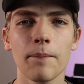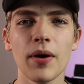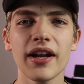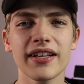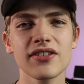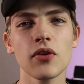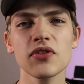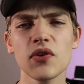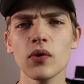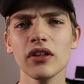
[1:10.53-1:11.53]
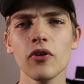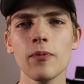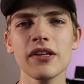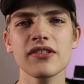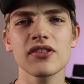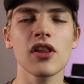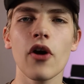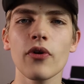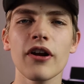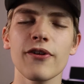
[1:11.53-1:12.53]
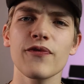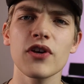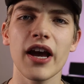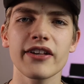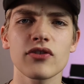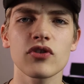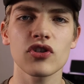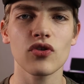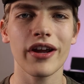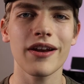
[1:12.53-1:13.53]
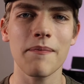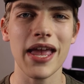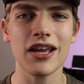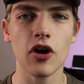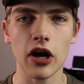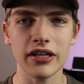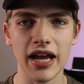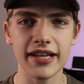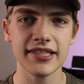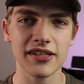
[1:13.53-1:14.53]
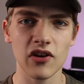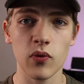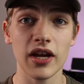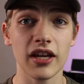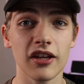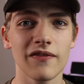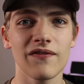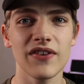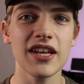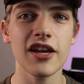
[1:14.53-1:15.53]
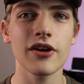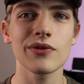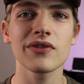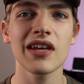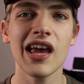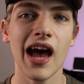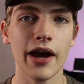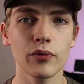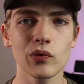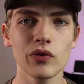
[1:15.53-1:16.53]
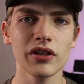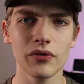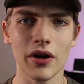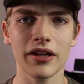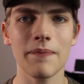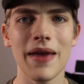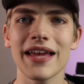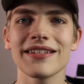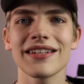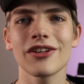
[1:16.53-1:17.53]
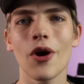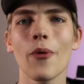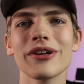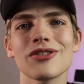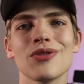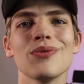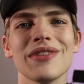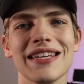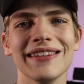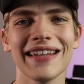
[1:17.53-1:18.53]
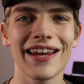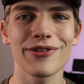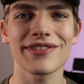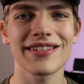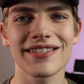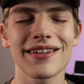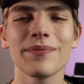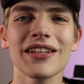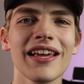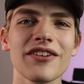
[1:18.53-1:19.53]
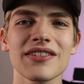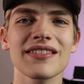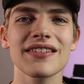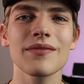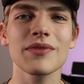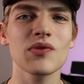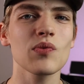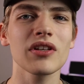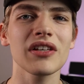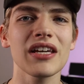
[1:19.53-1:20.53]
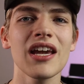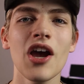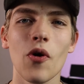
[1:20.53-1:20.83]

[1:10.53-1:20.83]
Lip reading: but it's also a little bit slower. And if you guys are just trying to make nice, quick videos, I would really recommend going to the layer system. The layer system is really